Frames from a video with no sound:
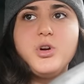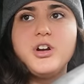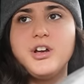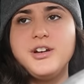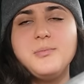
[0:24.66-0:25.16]

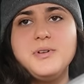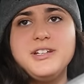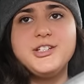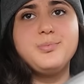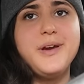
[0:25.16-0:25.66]
we're gonna
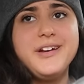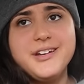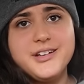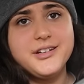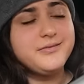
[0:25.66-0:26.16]
be
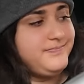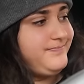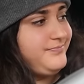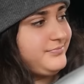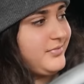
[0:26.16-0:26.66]
spending
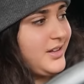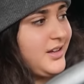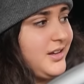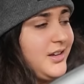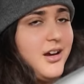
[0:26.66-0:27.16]

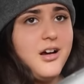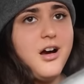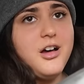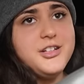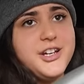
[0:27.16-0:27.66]

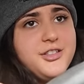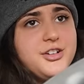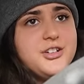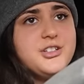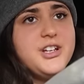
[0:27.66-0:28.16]
all day
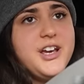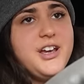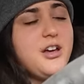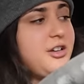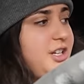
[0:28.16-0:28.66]

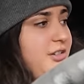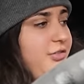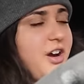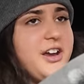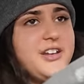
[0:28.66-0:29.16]
Thursday, all day
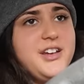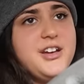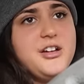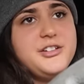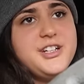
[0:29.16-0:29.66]

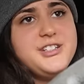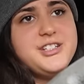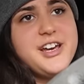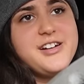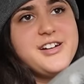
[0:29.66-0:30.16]
Friday, all day
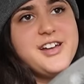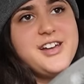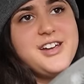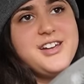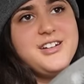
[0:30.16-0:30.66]

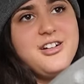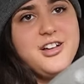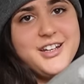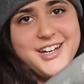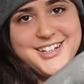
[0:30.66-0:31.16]
Saturday, and
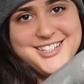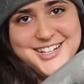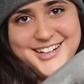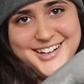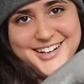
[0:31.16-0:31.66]
all day
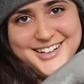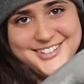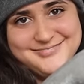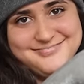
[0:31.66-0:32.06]
Sunday.